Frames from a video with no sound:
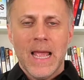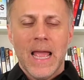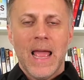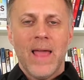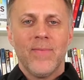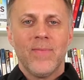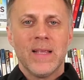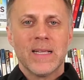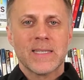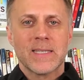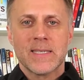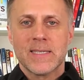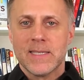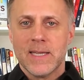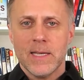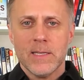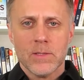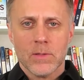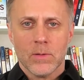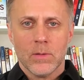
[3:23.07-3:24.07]
And this
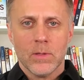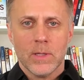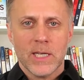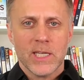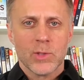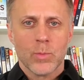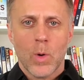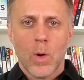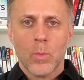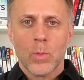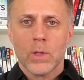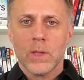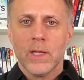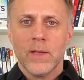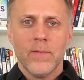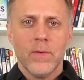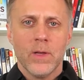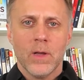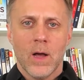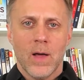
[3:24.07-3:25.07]
sizzle is what we're
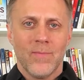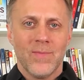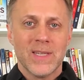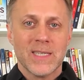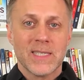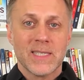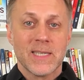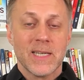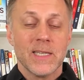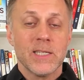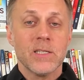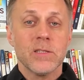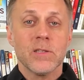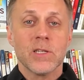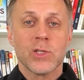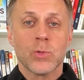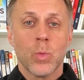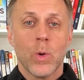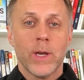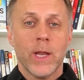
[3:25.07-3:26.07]
living on. This sizzle
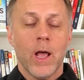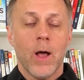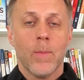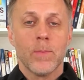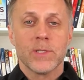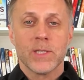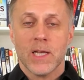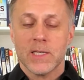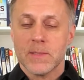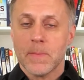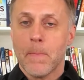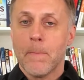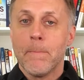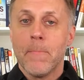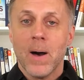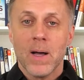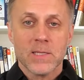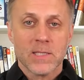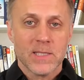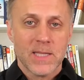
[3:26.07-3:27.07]
is what helps us
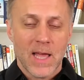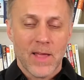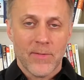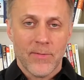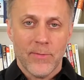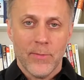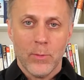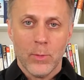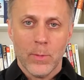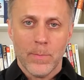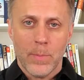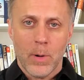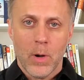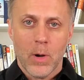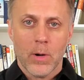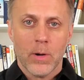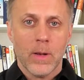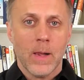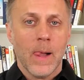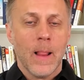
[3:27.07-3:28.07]
bust that food
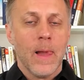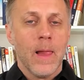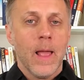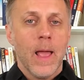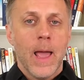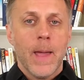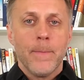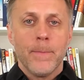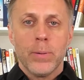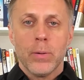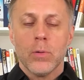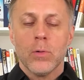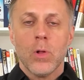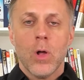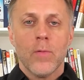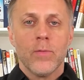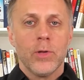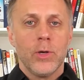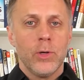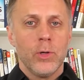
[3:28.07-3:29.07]
apart and pull
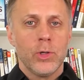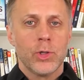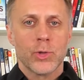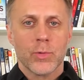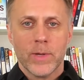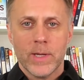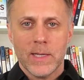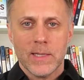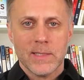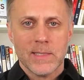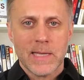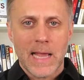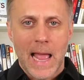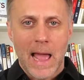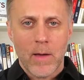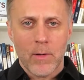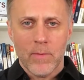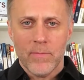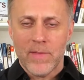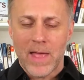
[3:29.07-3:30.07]
all the nutrients
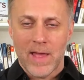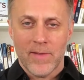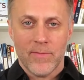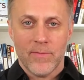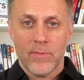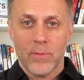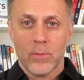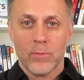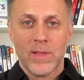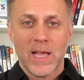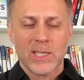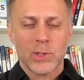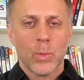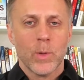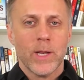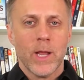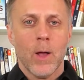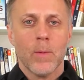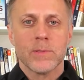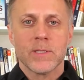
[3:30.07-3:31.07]
out of that food. That's
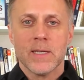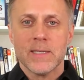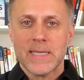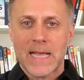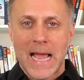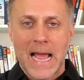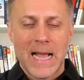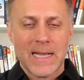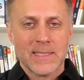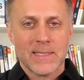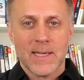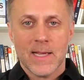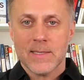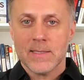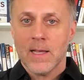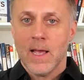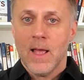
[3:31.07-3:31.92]
what helps us access